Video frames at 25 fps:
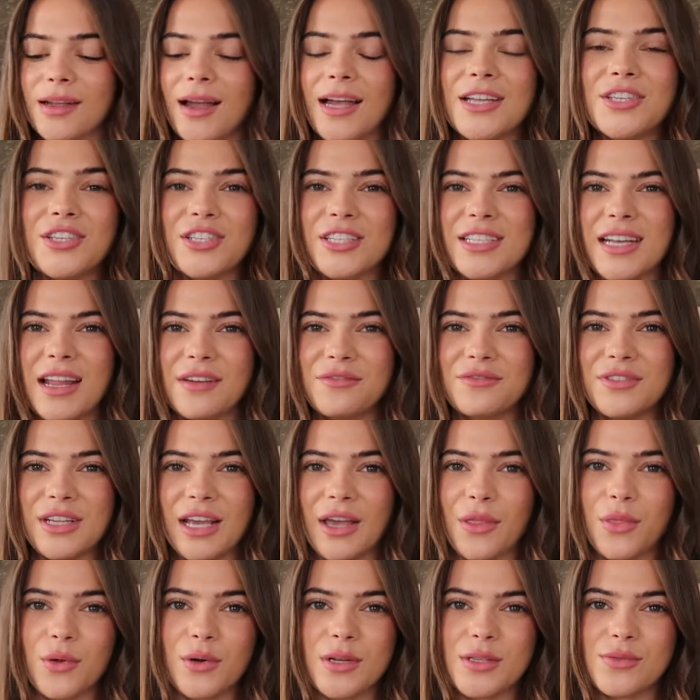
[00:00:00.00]
I just loved
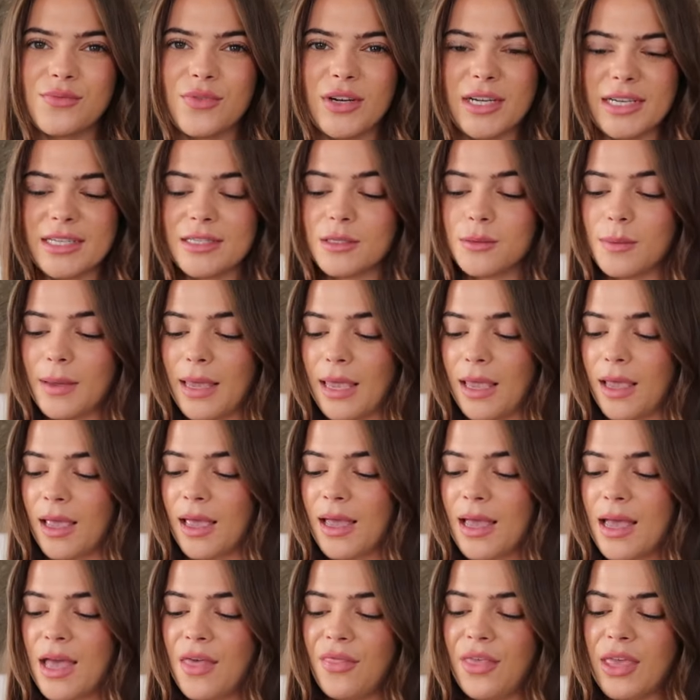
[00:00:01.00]
it. I thought it was really sweet.
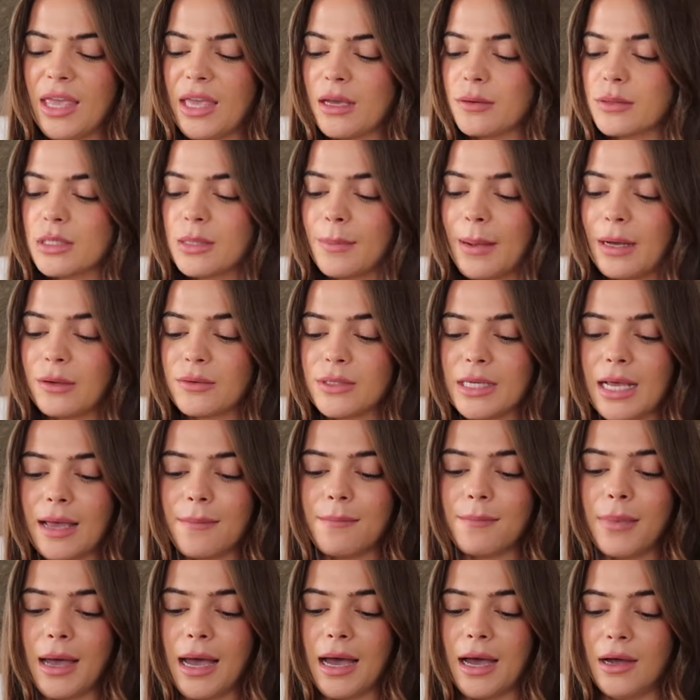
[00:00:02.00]
I think it was about
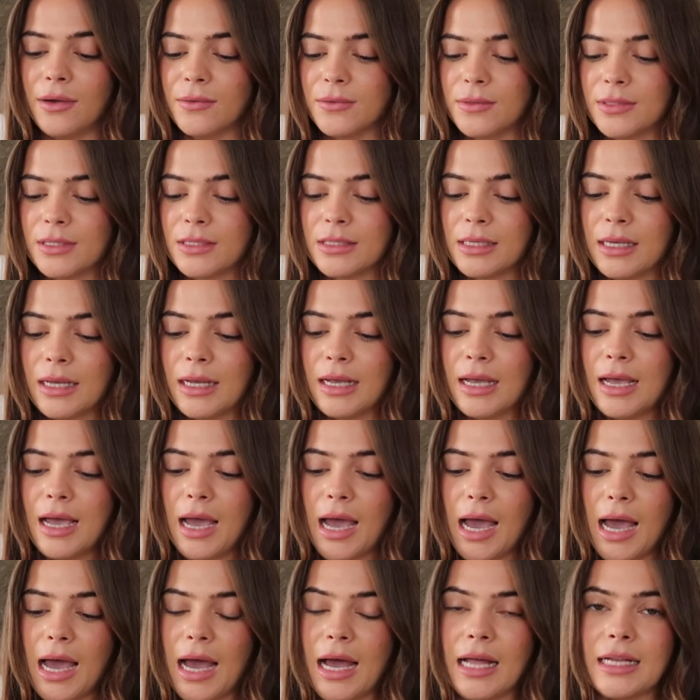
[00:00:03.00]
£10
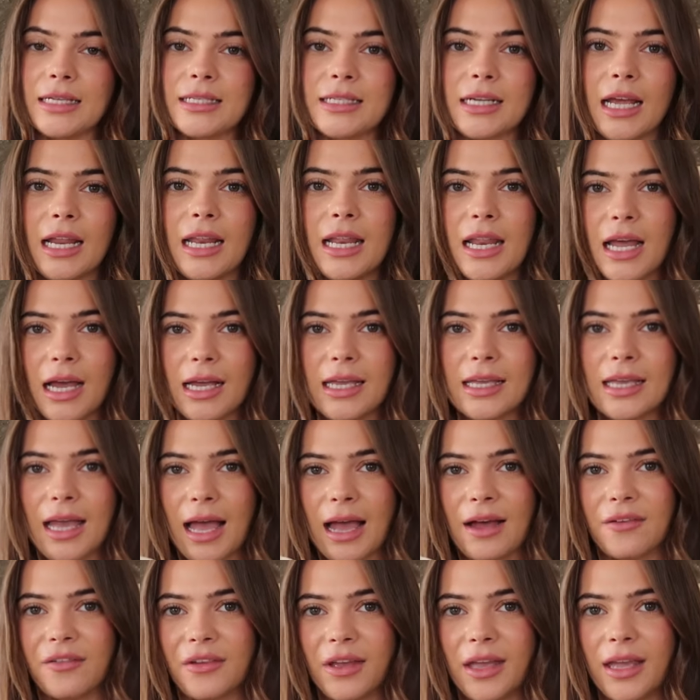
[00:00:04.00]
and I like
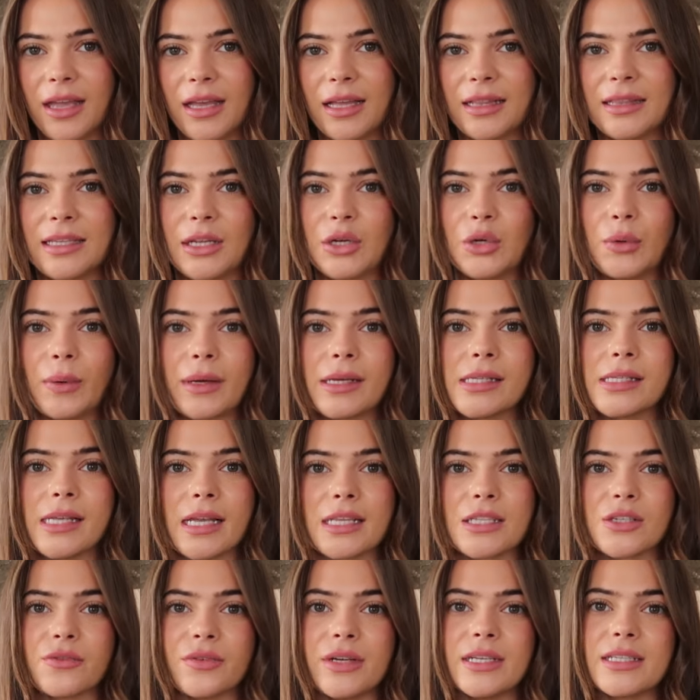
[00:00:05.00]
having little
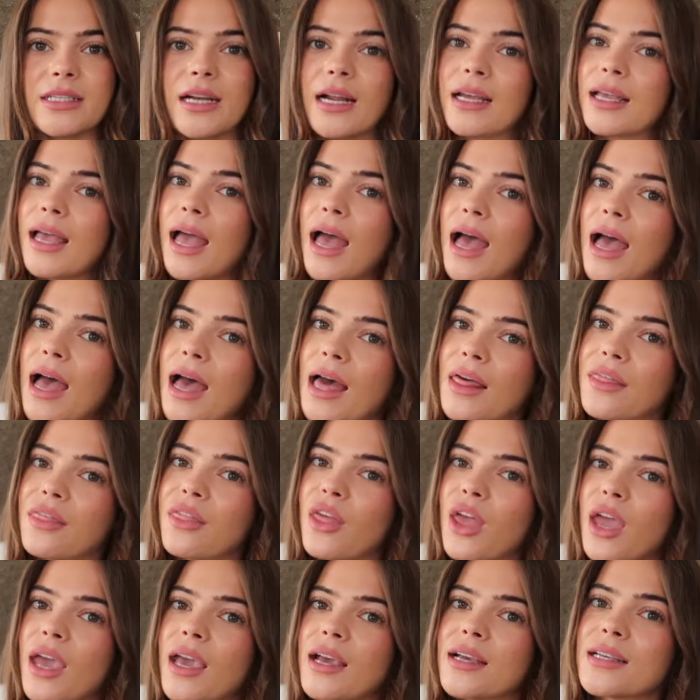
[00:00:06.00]
accessories like hair
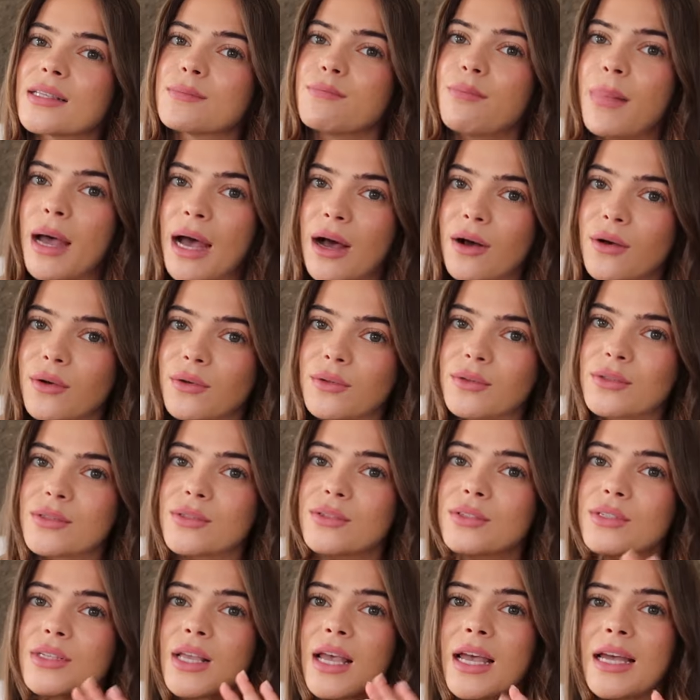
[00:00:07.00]
things,
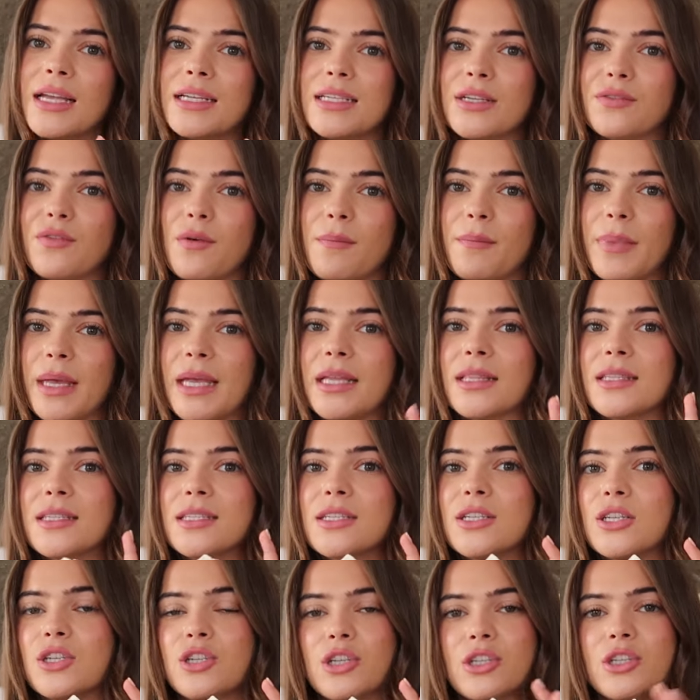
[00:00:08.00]
belts, different bits
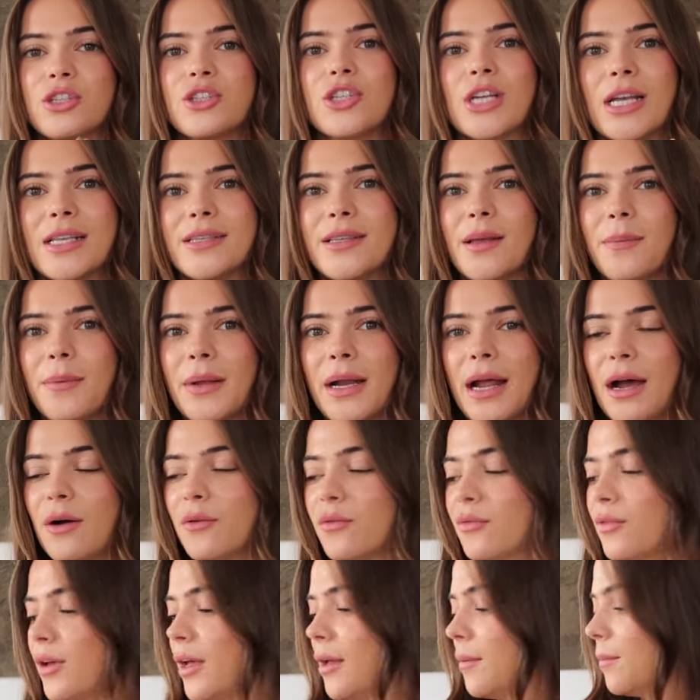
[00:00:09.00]
to just jazz up an
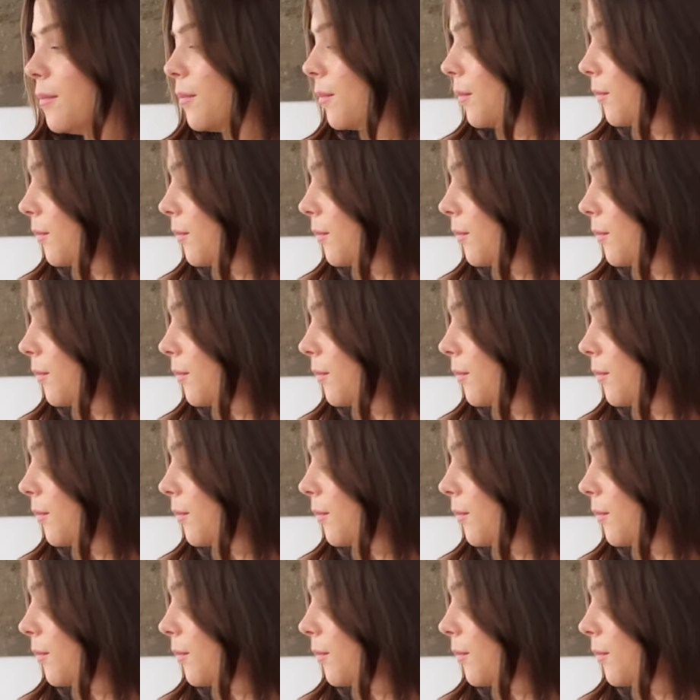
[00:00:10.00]
outfit.